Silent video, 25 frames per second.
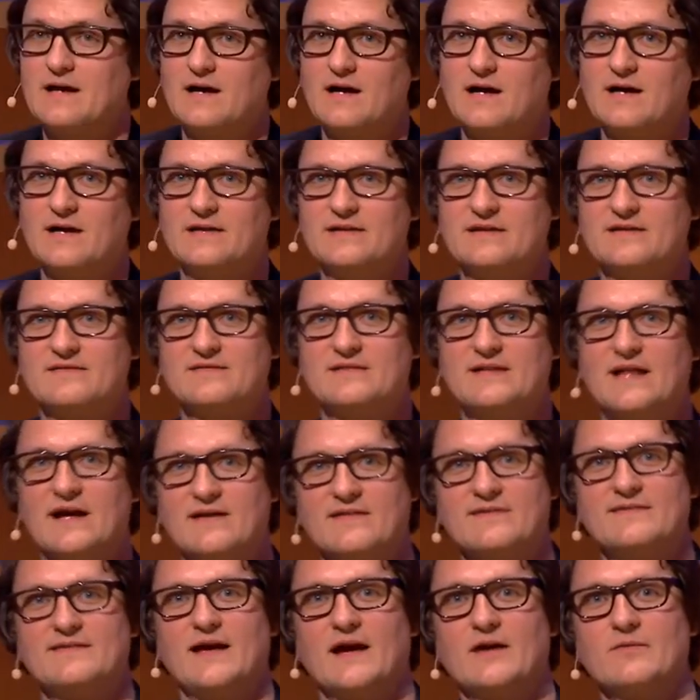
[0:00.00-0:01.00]
Uh, in this
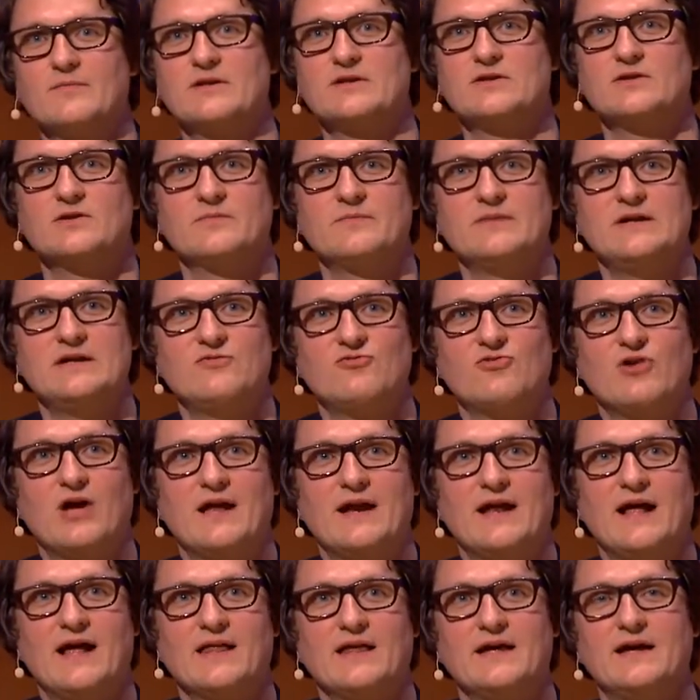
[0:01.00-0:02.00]
next segment, you'll meet
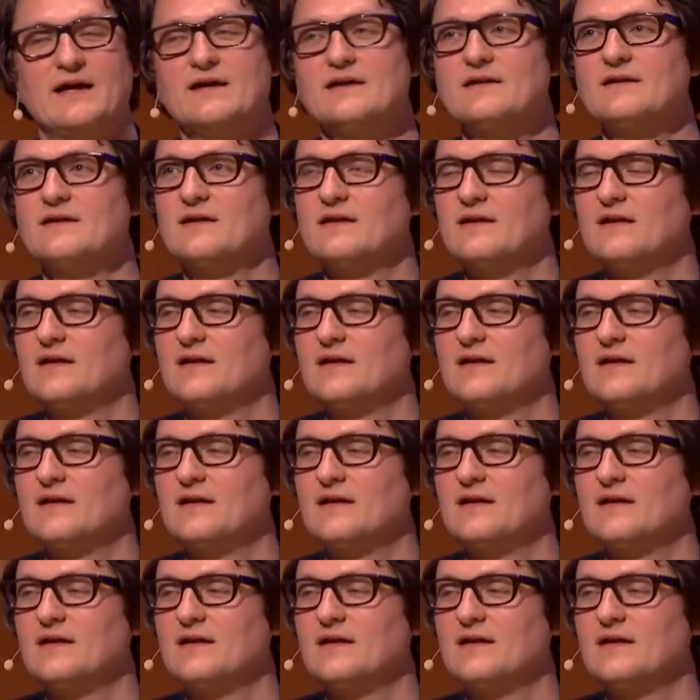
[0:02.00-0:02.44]
John Elliott.